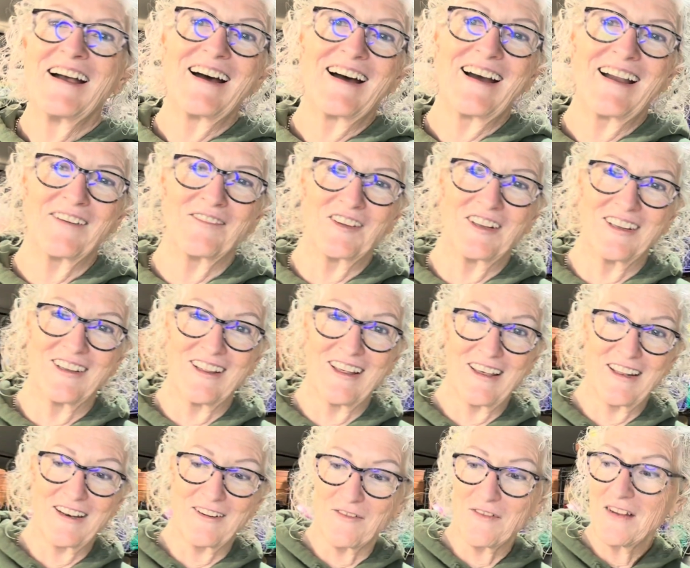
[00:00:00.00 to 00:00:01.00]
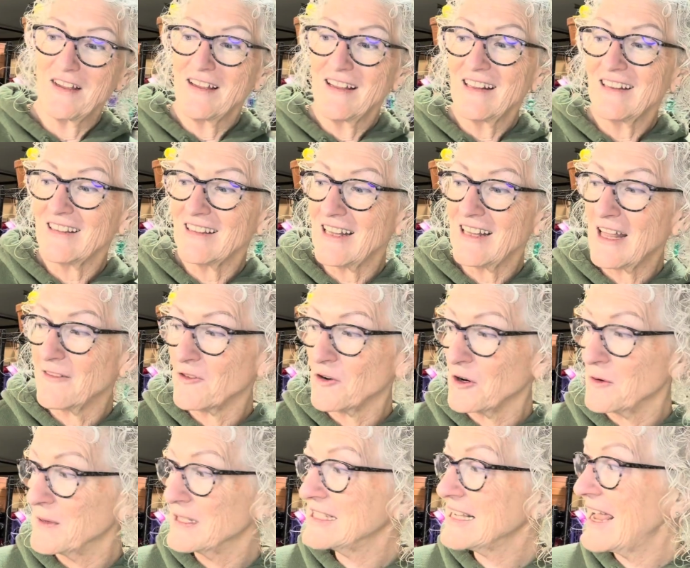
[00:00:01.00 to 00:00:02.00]
I have a lot of
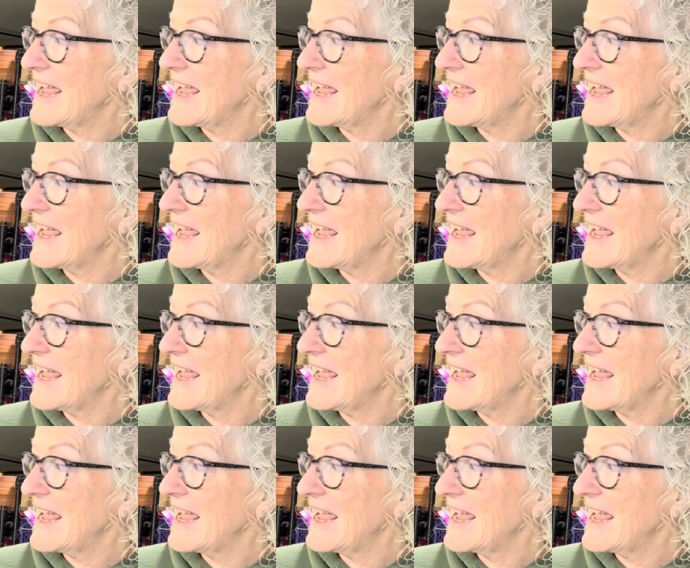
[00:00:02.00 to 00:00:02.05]
ornaments,